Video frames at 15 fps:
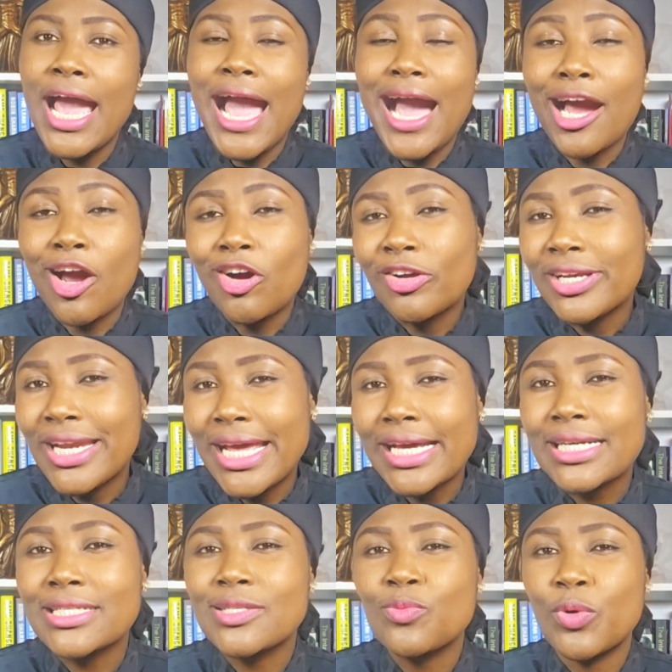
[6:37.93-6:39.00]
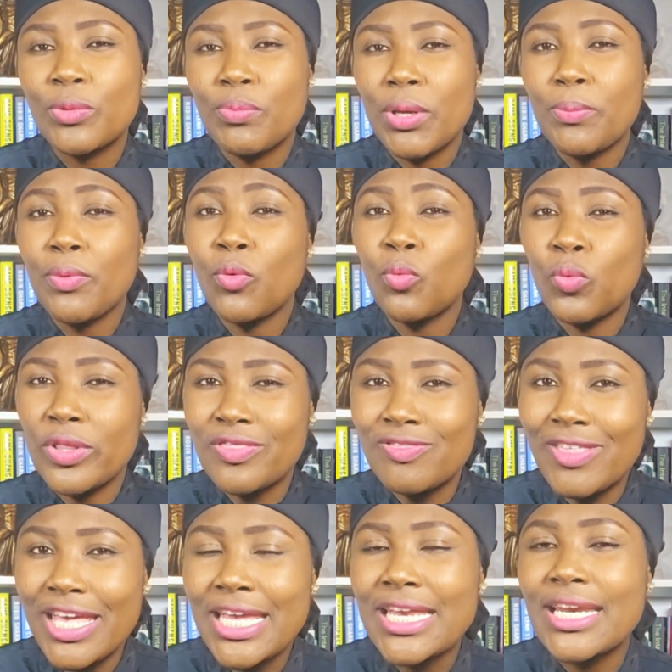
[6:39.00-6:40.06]
and connect with people
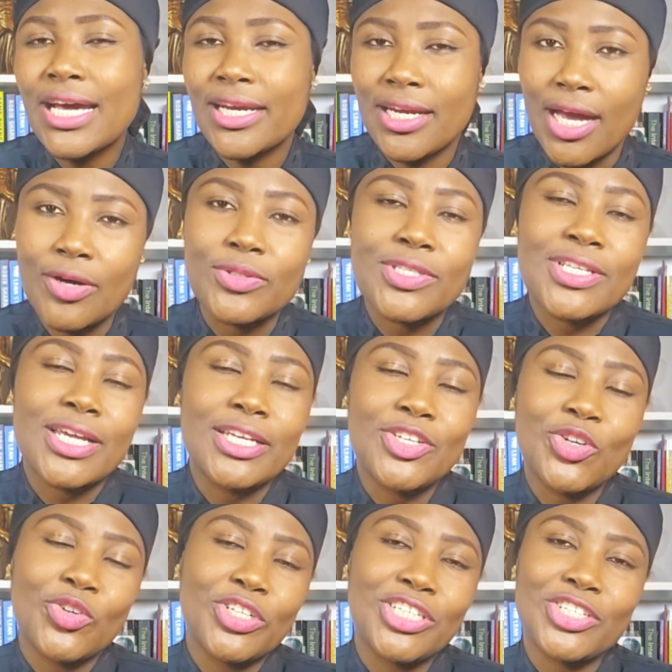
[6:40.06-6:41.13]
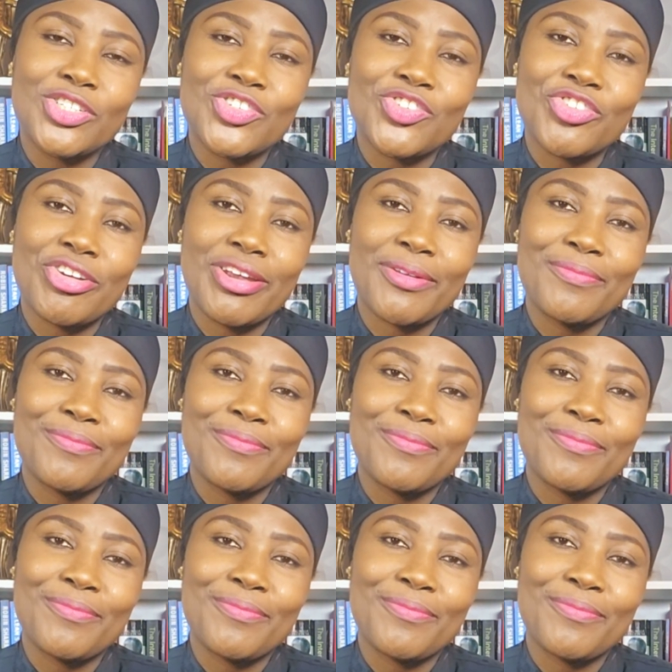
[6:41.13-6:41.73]
within and outside your industry.